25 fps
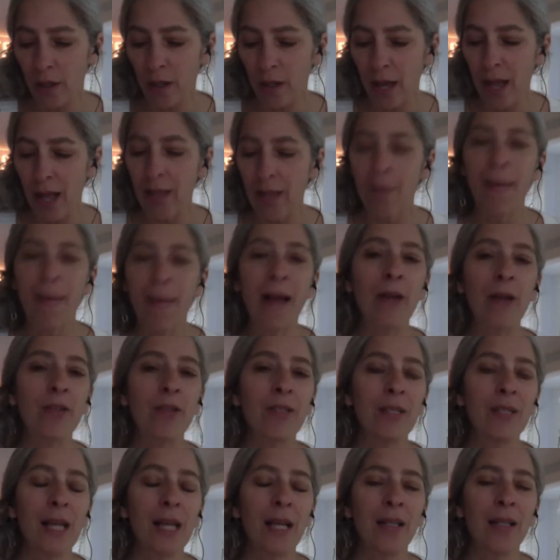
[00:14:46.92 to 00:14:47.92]
And the mountain
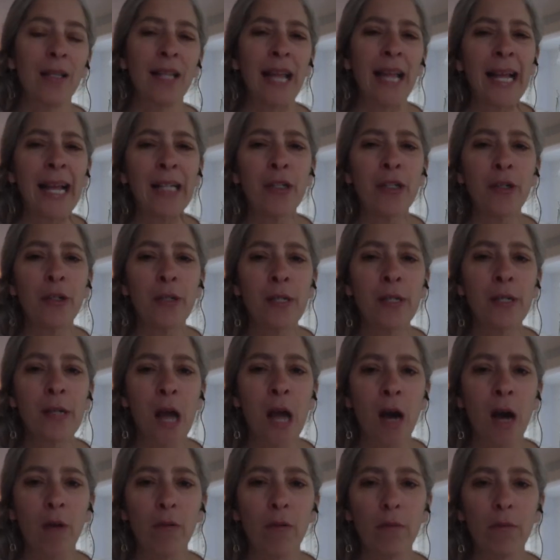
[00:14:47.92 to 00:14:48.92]
said, the answer is
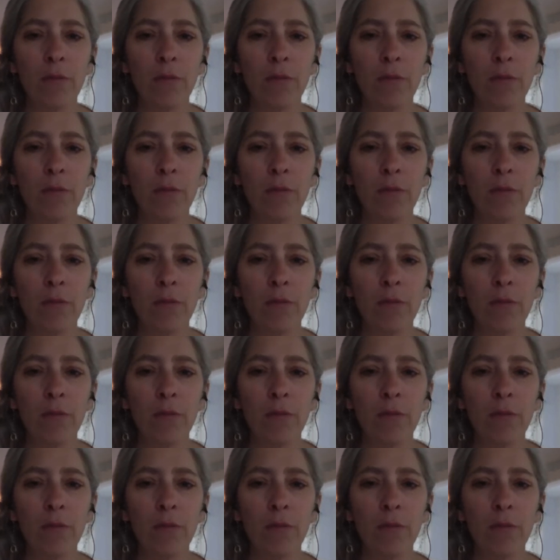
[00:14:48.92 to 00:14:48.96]
no.